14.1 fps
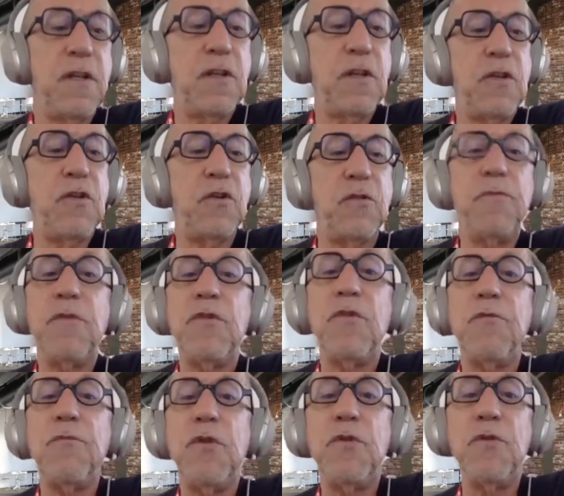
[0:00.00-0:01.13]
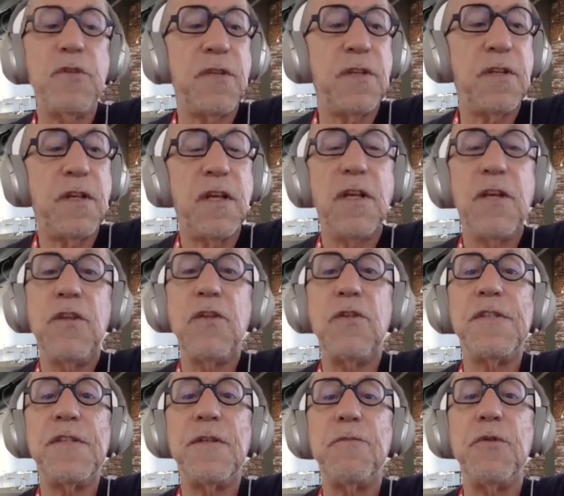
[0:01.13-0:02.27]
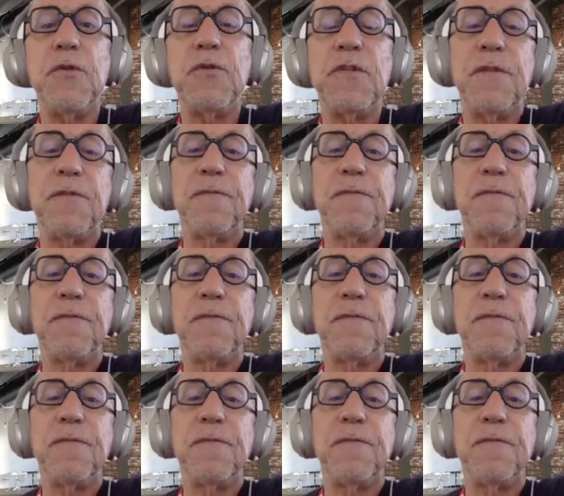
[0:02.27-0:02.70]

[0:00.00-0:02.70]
You're mute. You're still mute.